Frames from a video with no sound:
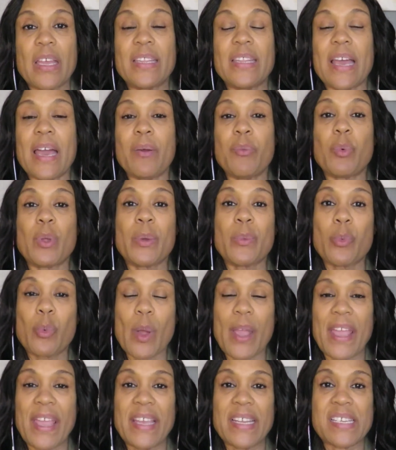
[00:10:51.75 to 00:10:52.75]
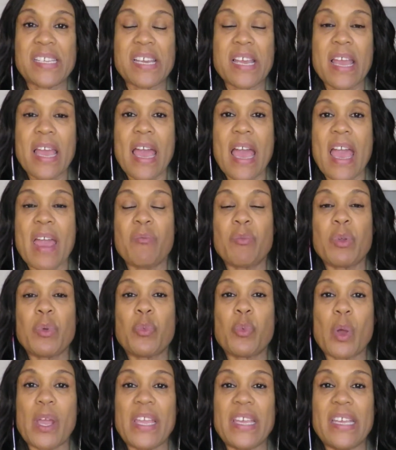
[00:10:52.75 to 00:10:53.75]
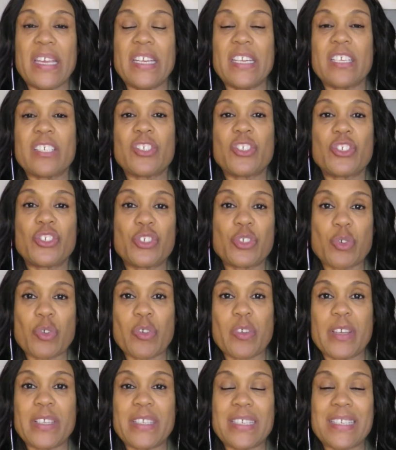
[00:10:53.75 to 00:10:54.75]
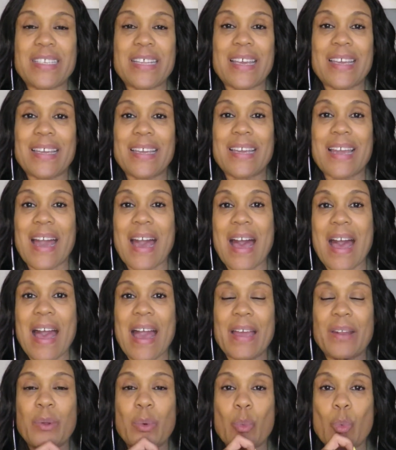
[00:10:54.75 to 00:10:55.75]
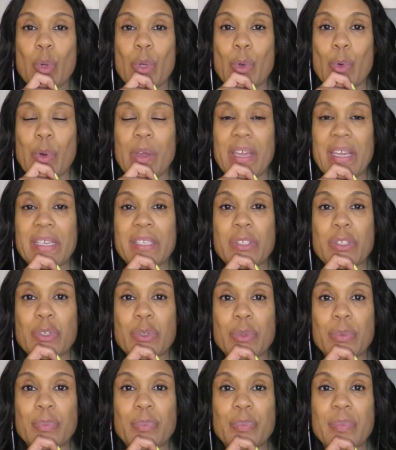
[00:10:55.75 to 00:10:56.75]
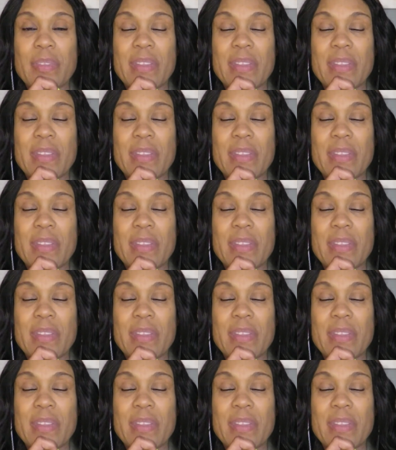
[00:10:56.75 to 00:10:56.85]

that we wait and we wait in assurance that God will answer.